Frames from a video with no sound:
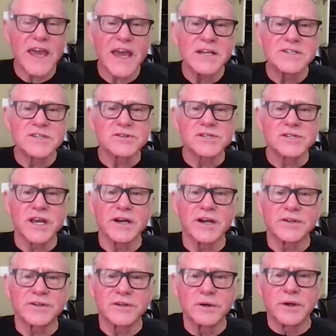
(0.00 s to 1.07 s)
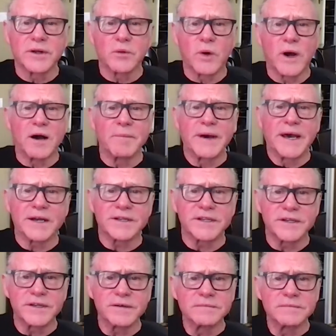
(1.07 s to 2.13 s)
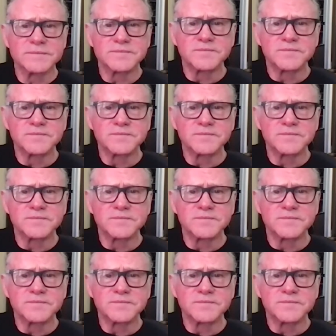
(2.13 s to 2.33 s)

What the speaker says: cancer scare too a while back, didn't you?